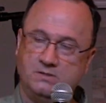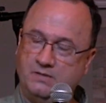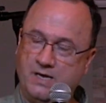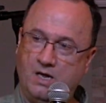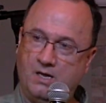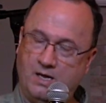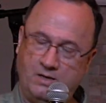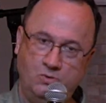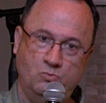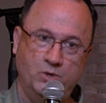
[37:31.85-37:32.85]
Now,
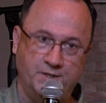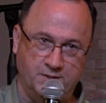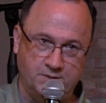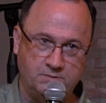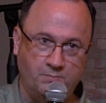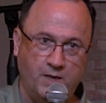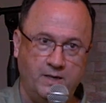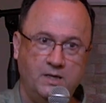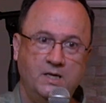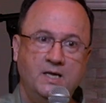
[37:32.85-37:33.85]
who wouldn't?
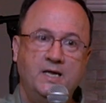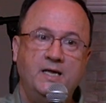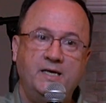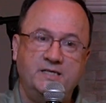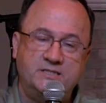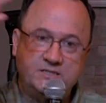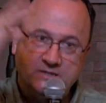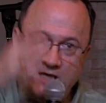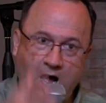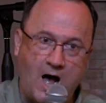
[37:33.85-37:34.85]
But he
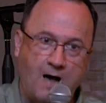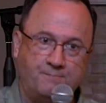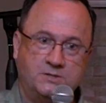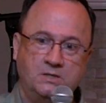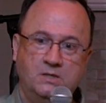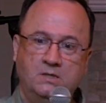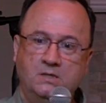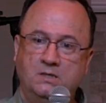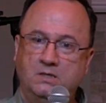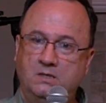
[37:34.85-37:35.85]
stopped
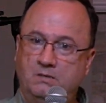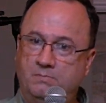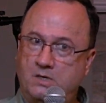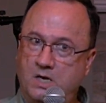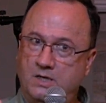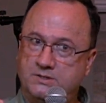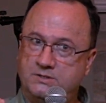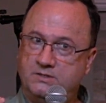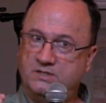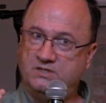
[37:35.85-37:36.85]

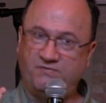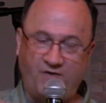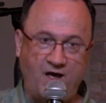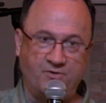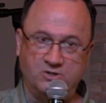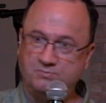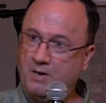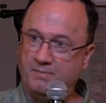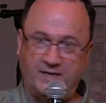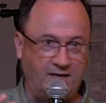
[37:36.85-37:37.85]
because his father's
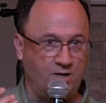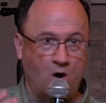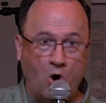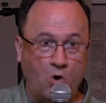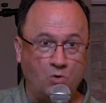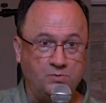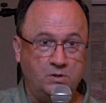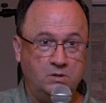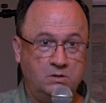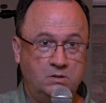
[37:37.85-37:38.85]
probably getting old